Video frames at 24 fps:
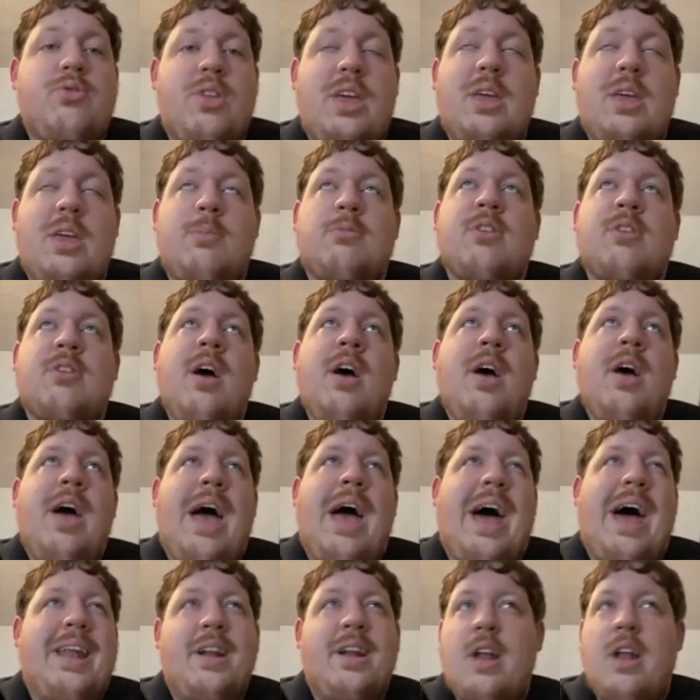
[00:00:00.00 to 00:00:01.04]
teams
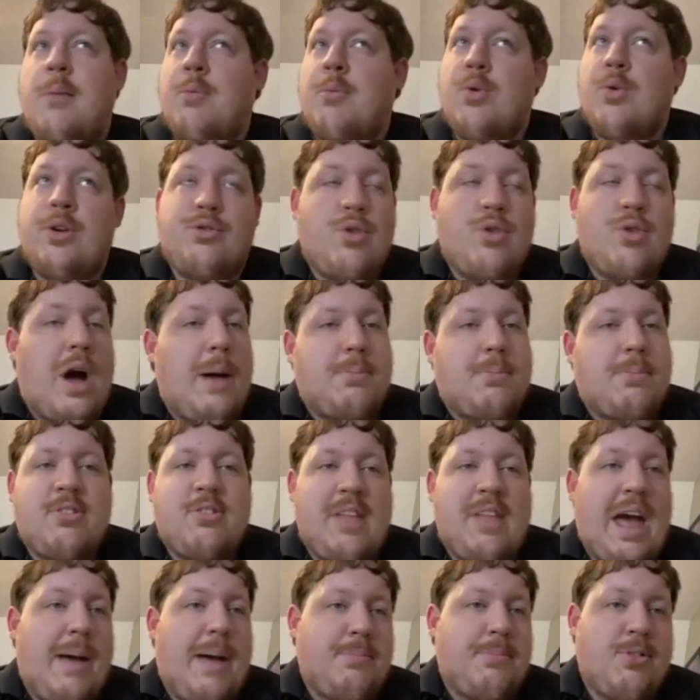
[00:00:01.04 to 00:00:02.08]
had a number of drop
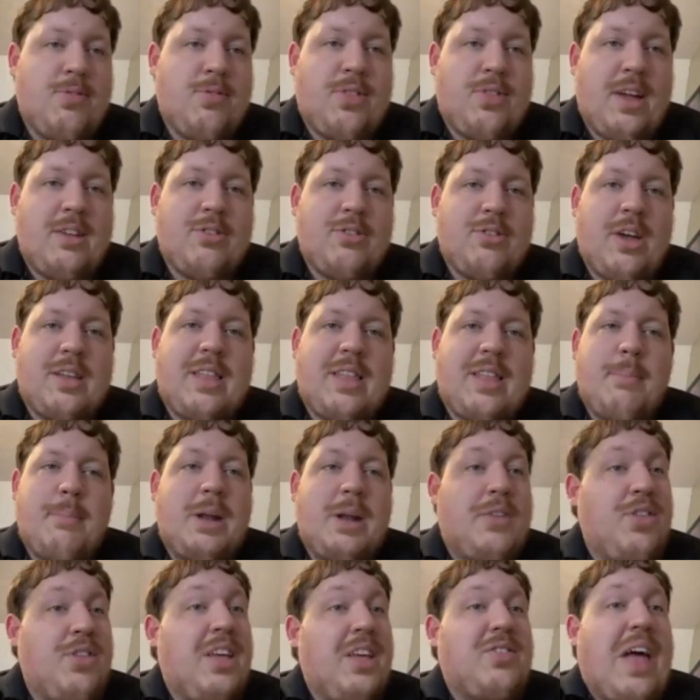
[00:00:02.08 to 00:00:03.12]
snaps and things like that,
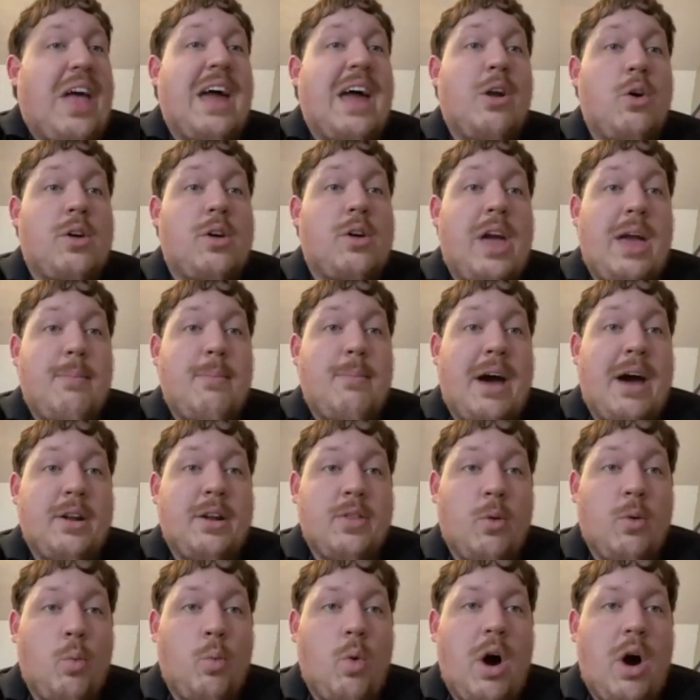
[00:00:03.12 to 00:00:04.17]
but I think that all came out
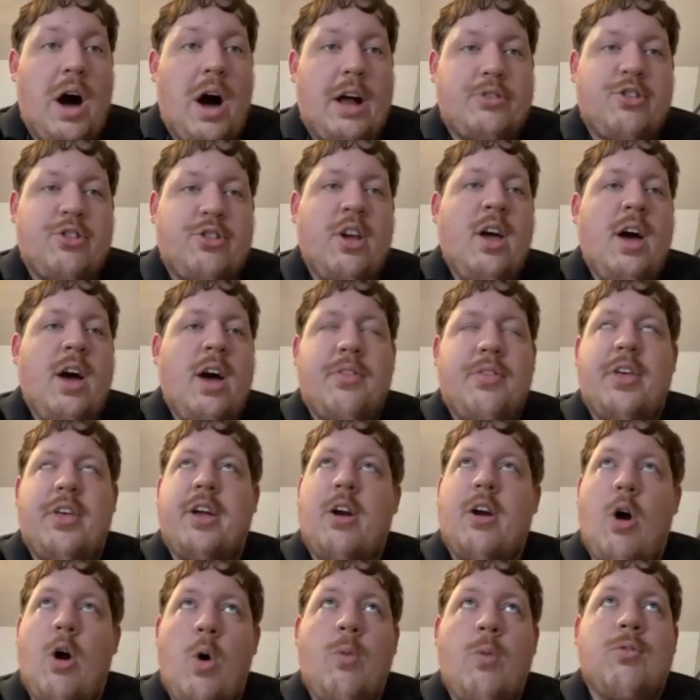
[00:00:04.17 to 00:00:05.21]
in the wash. I
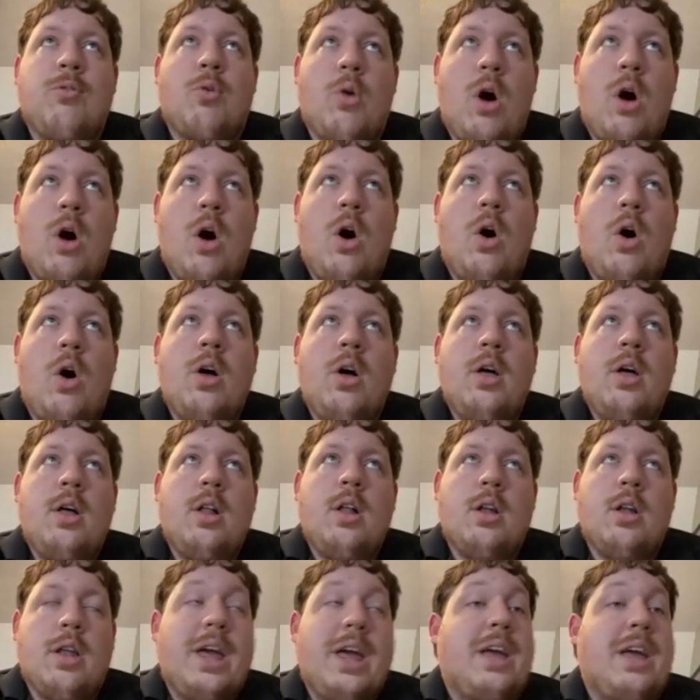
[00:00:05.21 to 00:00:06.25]
think overall,
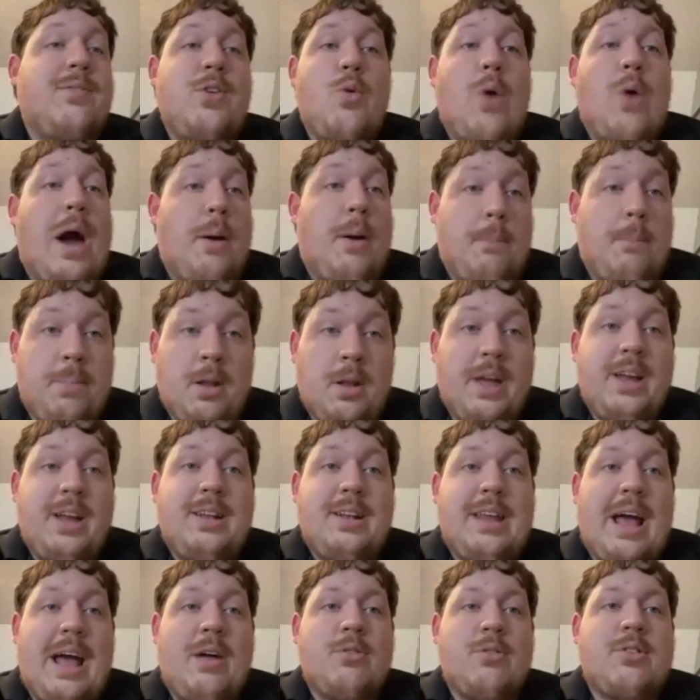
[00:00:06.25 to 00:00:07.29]
Lakeview outplayed
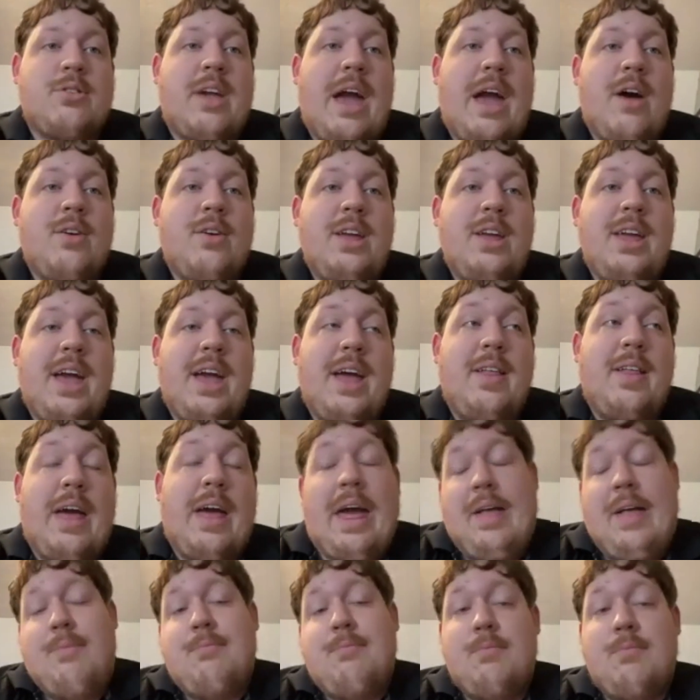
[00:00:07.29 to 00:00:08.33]
Towns County, and
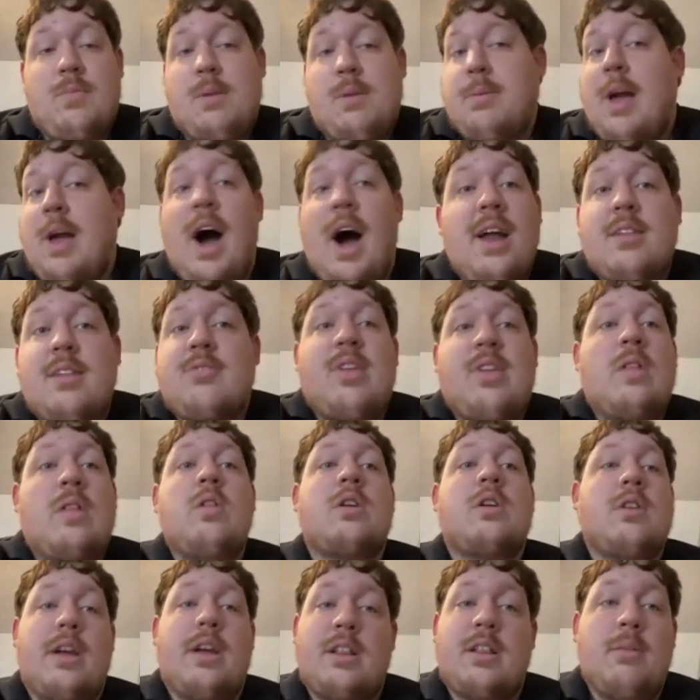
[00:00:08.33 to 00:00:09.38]
to be honest, they
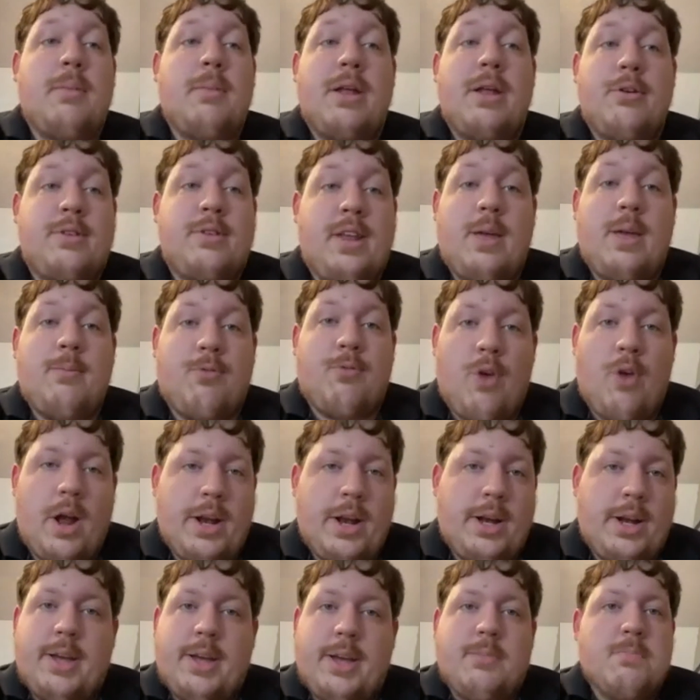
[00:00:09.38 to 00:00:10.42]
looked like the better team
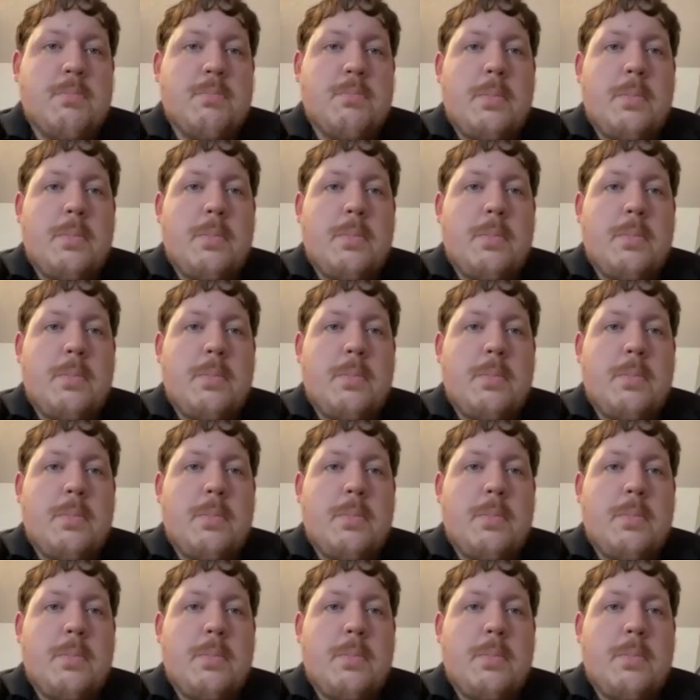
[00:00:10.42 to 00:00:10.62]
Friday night.